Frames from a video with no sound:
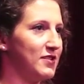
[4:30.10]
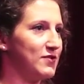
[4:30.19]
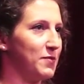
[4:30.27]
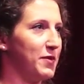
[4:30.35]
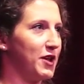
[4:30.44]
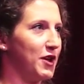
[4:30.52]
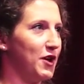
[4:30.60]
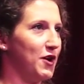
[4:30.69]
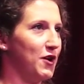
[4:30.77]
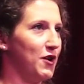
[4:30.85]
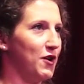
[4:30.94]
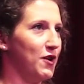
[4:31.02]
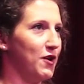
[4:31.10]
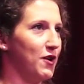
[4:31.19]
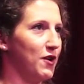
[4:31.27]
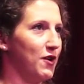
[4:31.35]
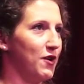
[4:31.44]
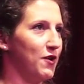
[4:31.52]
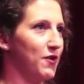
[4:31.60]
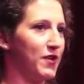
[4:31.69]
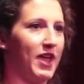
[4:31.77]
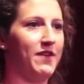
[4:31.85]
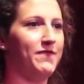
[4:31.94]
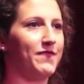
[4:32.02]
So I'm like,
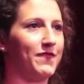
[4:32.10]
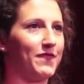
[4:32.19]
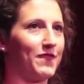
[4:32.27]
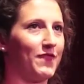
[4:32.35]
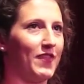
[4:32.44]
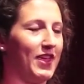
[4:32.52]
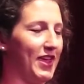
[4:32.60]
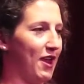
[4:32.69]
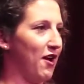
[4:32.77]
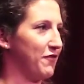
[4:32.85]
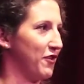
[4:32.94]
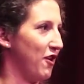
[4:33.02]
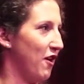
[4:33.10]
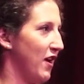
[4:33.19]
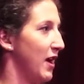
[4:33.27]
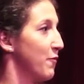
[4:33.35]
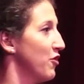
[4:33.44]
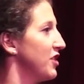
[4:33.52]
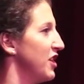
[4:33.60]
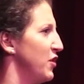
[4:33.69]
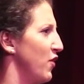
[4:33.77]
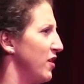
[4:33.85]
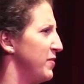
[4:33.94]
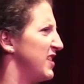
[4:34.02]
okay, get off the call. And I'm really
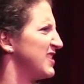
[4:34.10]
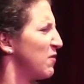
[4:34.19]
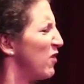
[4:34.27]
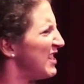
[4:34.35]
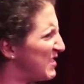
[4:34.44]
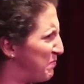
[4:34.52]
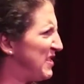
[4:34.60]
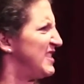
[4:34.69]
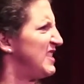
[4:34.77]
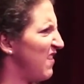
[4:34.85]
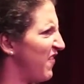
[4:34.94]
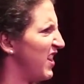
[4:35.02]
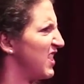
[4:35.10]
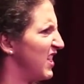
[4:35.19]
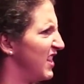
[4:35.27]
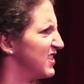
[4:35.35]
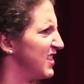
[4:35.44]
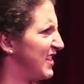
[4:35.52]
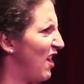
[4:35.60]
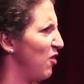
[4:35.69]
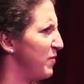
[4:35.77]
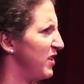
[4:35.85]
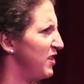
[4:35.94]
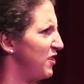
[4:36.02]
annoyed because what a specific thing to
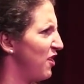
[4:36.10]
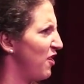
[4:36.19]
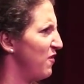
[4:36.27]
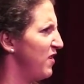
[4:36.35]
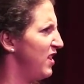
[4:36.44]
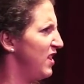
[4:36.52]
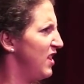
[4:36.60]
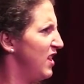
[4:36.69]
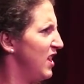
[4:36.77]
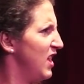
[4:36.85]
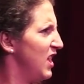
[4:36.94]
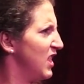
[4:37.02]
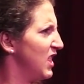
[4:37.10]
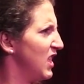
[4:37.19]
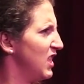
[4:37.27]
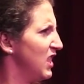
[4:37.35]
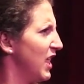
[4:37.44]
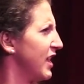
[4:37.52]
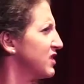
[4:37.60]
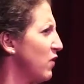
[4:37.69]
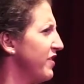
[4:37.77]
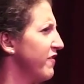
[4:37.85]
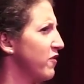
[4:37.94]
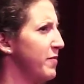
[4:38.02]
tell me, you know? Like it's
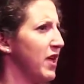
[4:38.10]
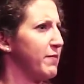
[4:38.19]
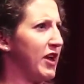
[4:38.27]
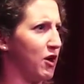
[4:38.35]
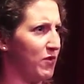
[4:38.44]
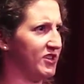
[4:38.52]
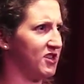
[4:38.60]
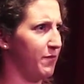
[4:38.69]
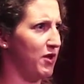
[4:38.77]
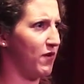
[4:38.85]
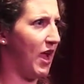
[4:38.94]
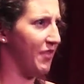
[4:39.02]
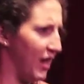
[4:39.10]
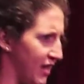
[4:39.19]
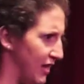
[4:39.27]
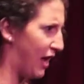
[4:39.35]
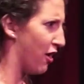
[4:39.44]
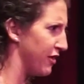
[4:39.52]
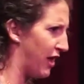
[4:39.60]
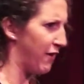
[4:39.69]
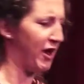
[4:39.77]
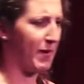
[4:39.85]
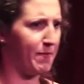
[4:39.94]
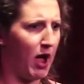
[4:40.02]
one thing to be like, my career's gonna be okay, and then I can carry that
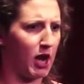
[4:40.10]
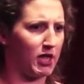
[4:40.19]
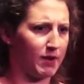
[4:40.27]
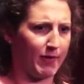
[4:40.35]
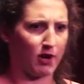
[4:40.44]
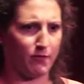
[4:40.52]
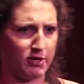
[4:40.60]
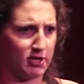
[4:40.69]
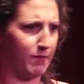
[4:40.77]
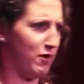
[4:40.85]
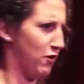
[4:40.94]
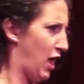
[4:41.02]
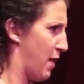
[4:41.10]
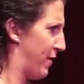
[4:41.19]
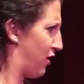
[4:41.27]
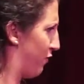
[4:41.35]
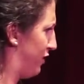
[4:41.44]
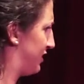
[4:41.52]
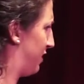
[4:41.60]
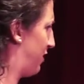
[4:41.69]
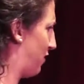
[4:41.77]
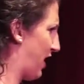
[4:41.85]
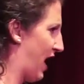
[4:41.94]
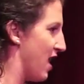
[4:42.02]
around in my pocket, like my career's gonna be okay, my career's gonna
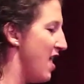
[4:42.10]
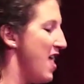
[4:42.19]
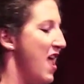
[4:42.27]
be okay.